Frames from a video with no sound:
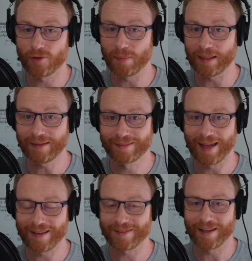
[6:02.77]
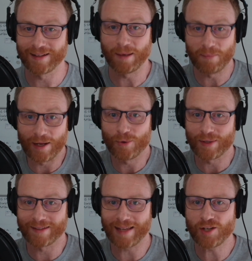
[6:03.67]
me in my
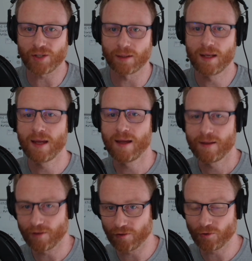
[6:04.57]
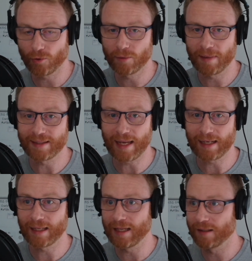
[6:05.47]
organization to store my
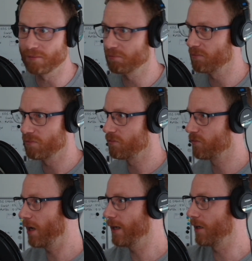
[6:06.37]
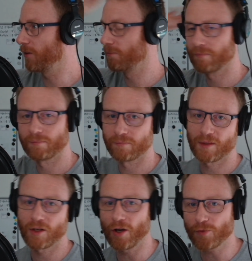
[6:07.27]
data in, I don't know,
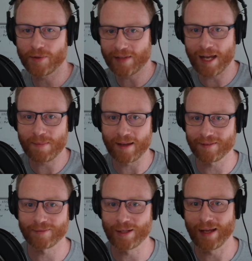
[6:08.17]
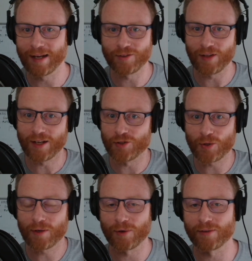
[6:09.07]
Cosmos database in
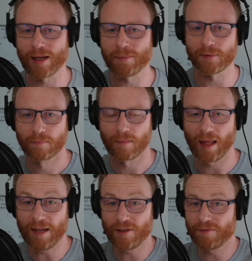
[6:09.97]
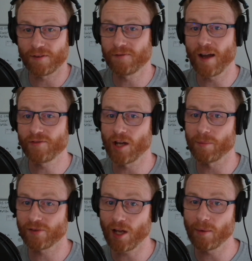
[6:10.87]
Azure, for example. Even if it's 5 times
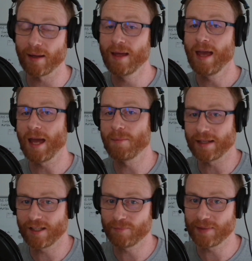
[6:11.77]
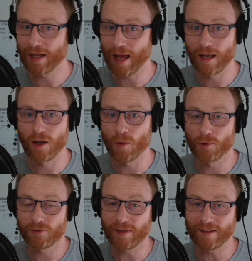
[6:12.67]
slower, it might give me a lot
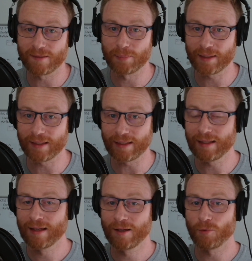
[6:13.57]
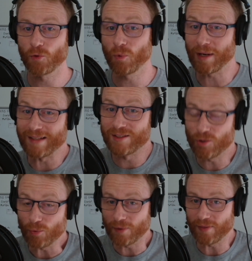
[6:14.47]
more flexibility with what I
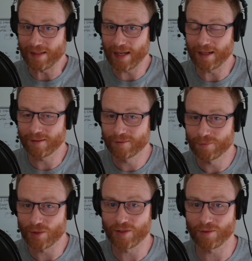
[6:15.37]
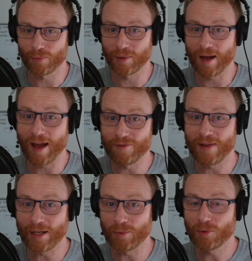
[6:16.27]
do with that data, which is what I
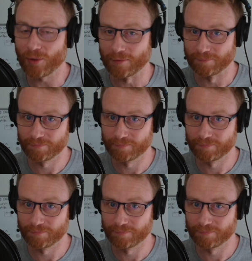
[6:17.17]
value more.